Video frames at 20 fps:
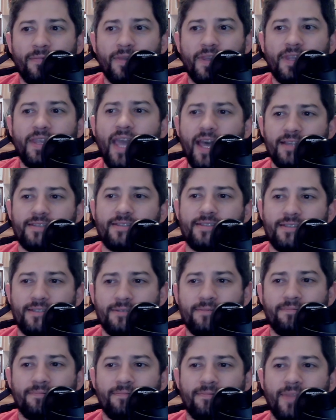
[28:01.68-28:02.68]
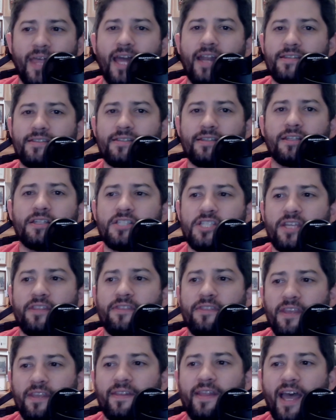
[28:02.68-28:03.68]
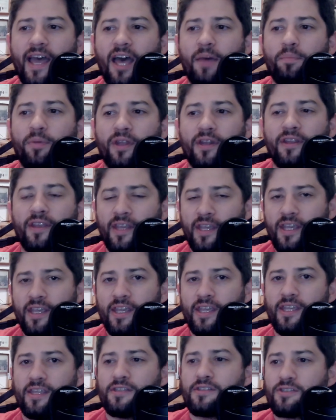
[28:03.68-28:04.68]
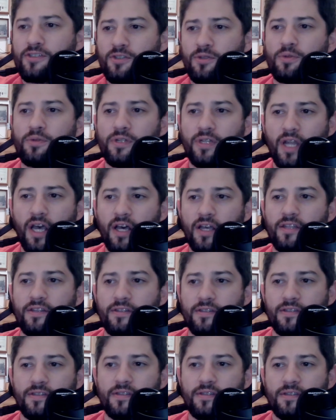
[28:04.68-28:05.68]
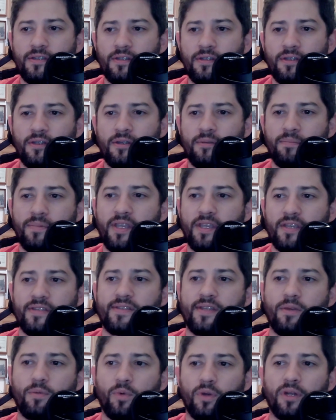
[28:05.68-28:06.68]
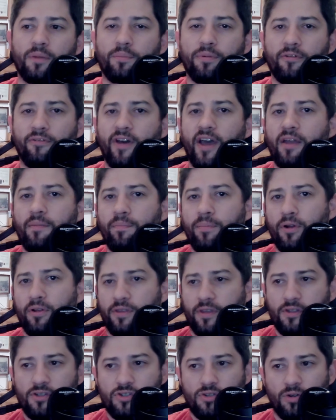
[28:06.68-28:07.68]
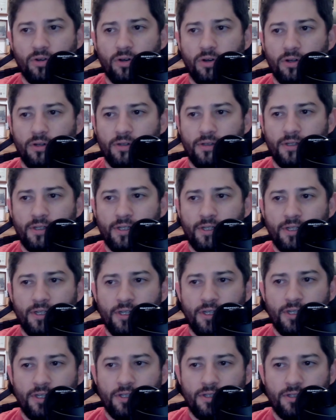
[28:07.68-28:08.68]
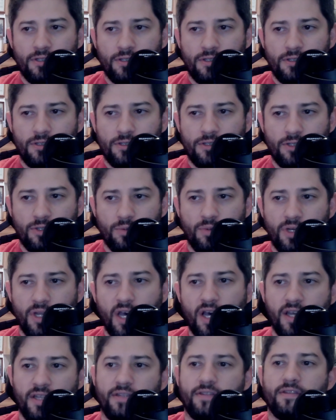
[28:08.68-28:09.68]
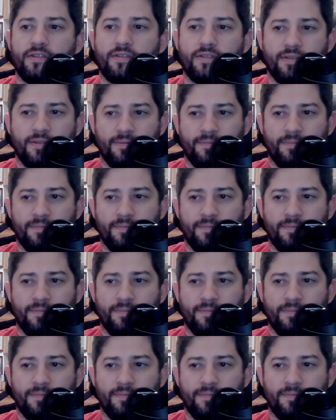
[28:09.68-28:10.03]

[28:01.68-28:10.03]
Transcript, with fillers: Yes, that is a legit thing that happened. He sued nuns because they wouldn't provide birth control to nuns.